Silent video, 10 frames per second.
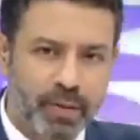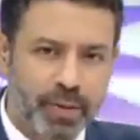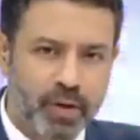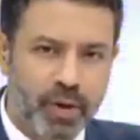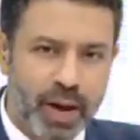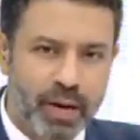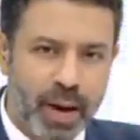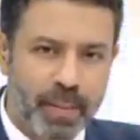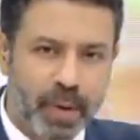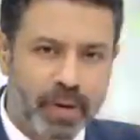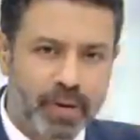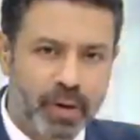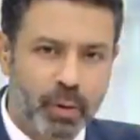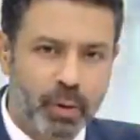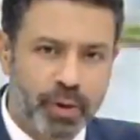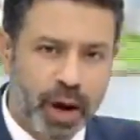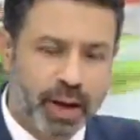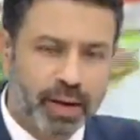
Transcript: of the Jain temples in Gujarat,